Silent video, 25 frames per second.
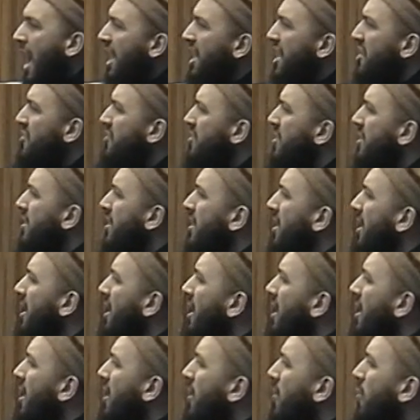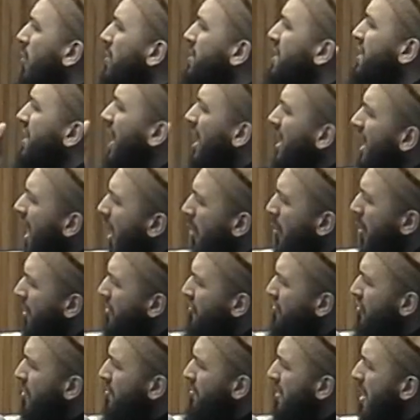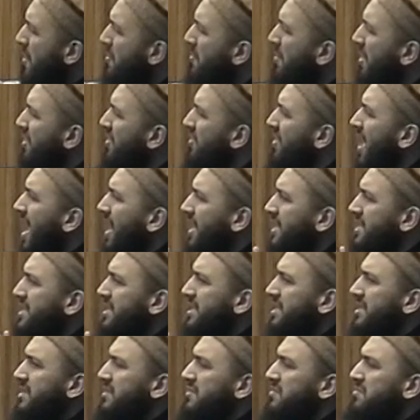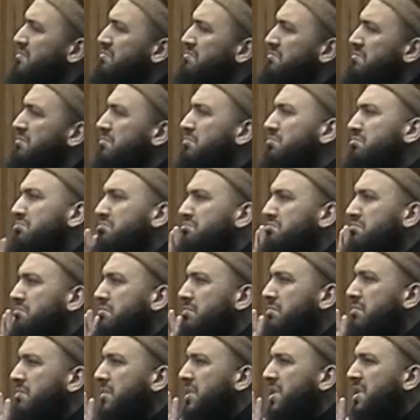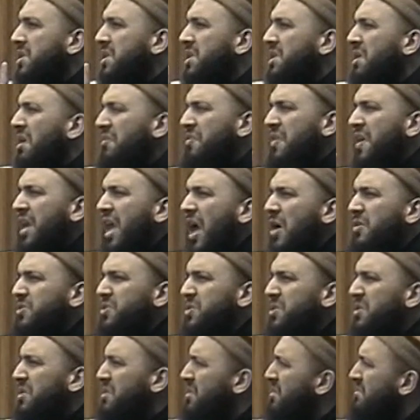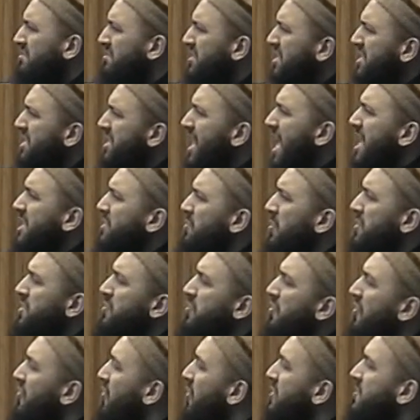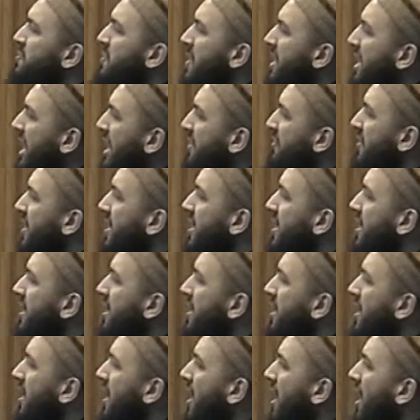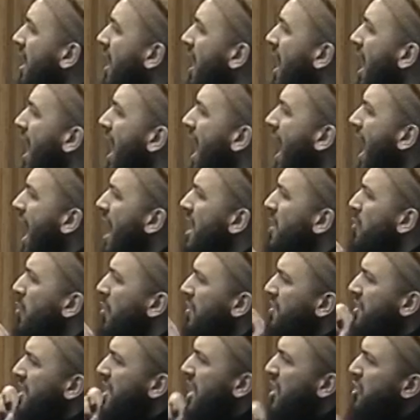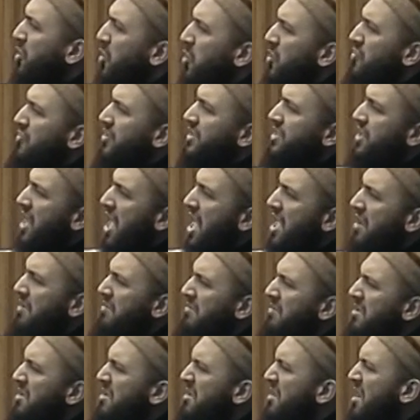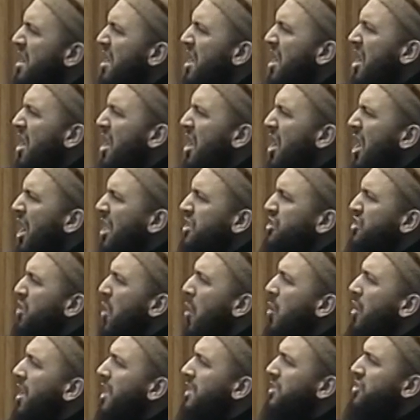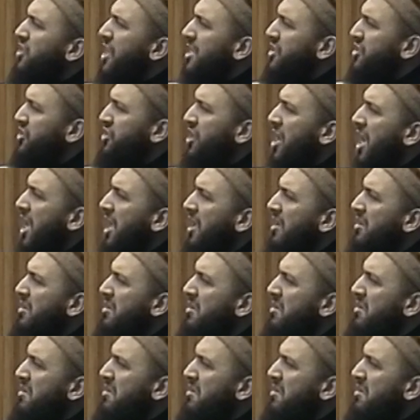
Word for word: And then, what did Allah want from them but thanks? Nothing else, just thanks for what's been given. And what did they do in return? A token gesture.